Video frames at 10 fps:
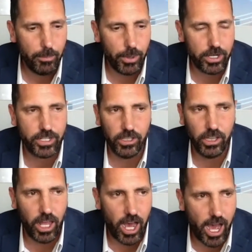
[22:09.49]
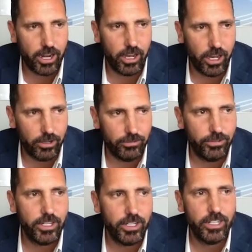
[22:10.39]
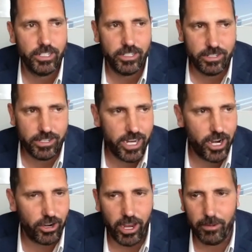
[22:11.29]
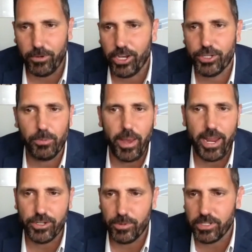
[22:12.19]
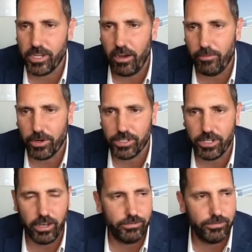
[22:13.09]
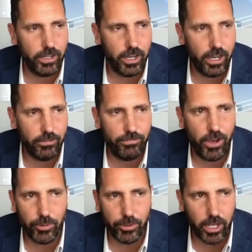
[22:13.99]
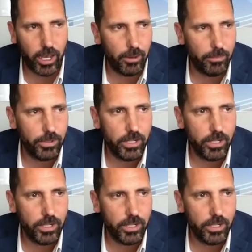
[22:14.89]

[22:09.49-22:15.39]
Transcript: But it's a lot of CRM, customer management software stuff, following up,